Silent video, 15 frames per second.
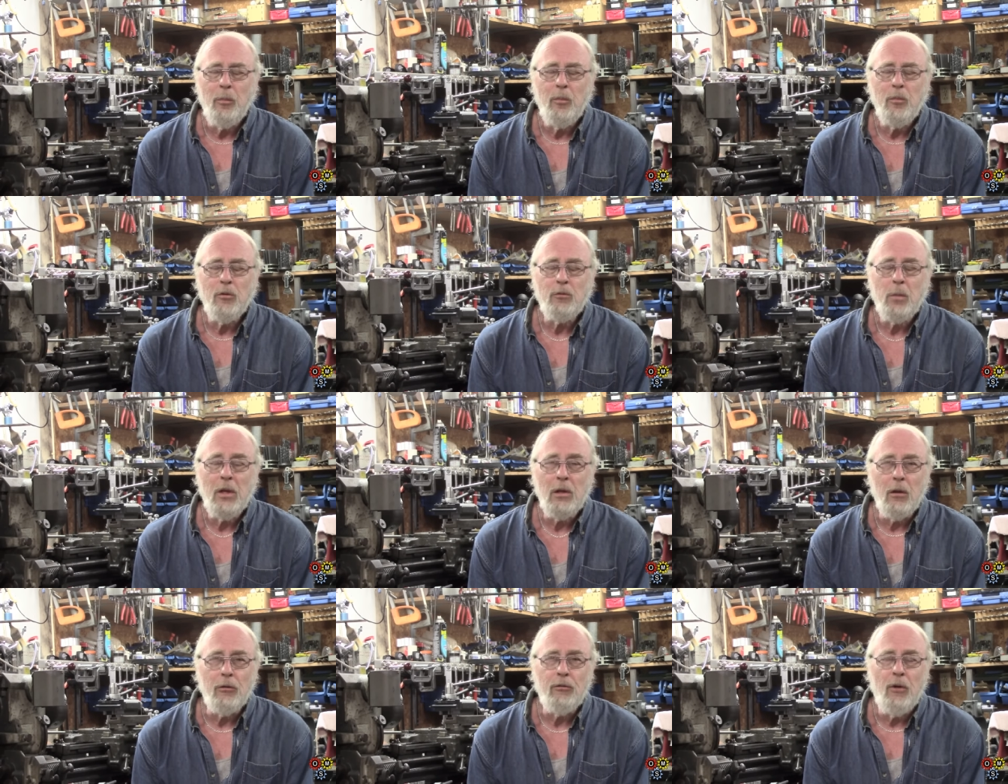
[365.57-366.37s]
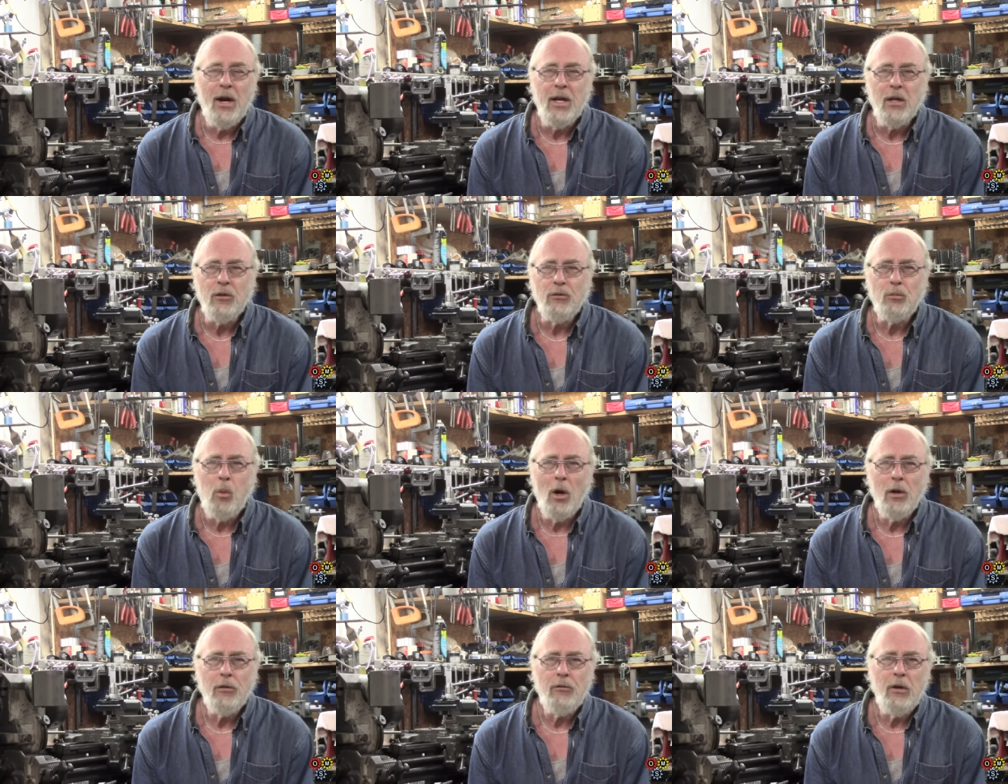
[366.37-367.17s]
spindle thread it's
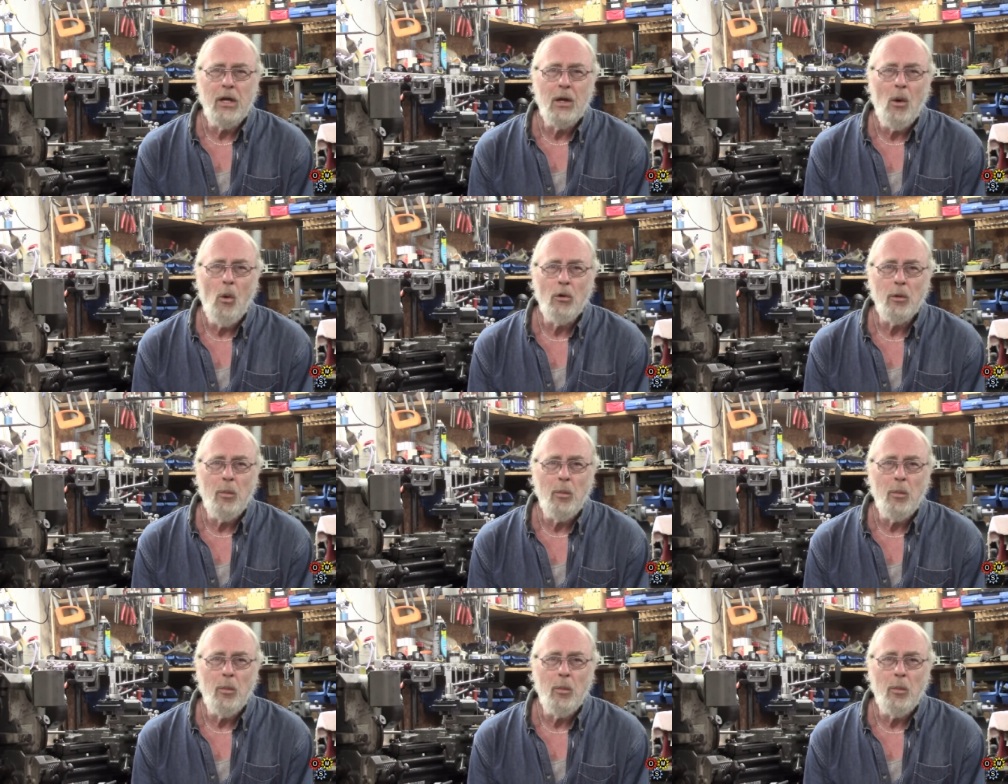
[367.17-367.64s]
one and three quarter